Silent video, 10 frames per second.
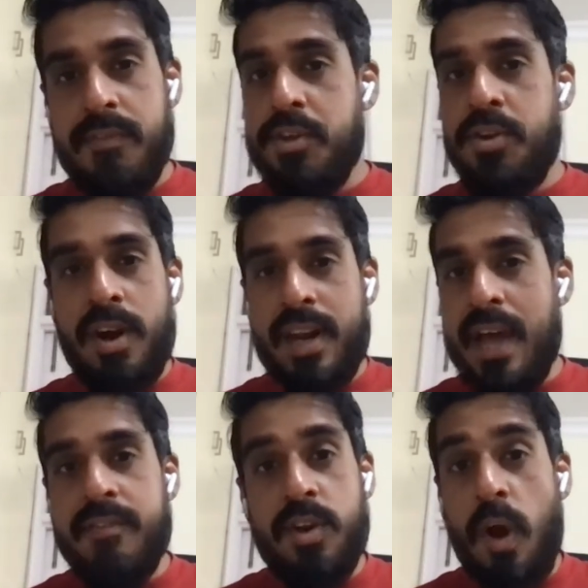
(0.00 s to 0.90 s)
we do not
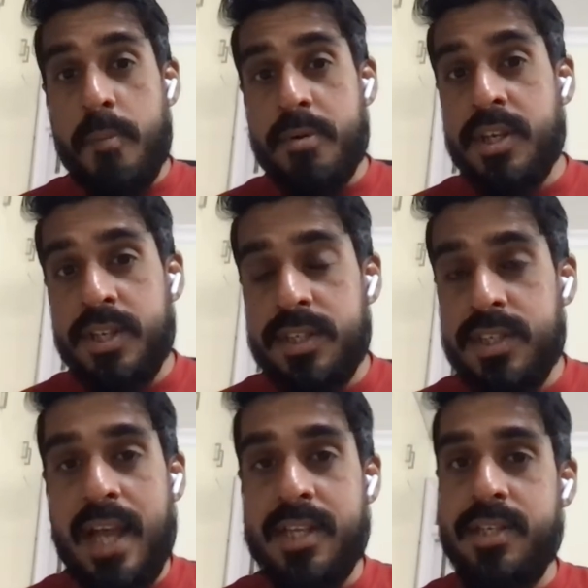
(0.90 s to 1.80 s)
have any operations
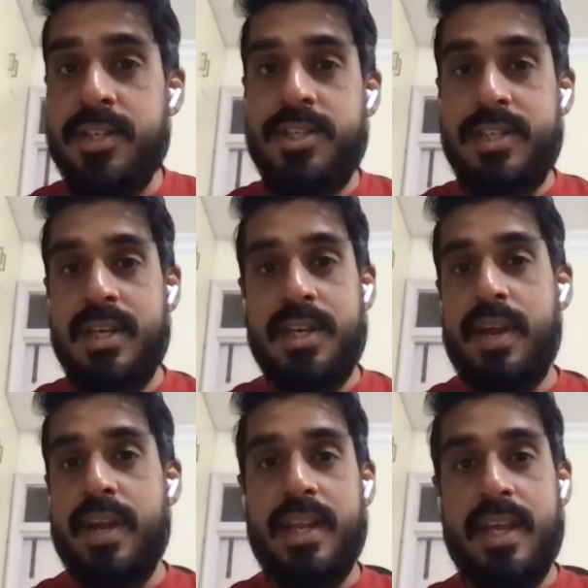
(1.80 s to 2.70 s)
as such,
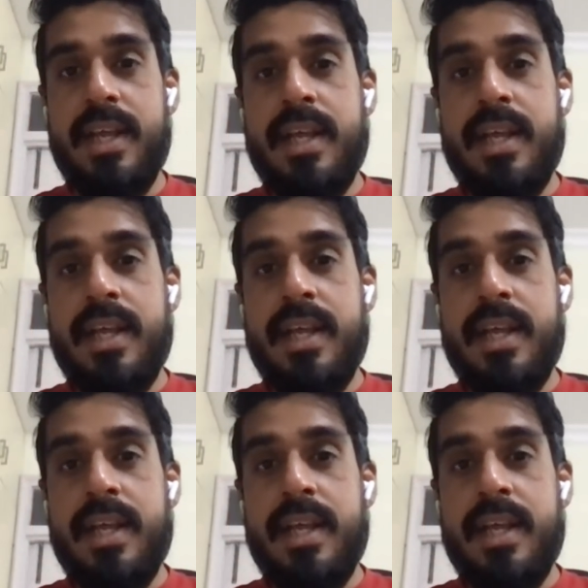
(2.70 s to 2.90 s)
right?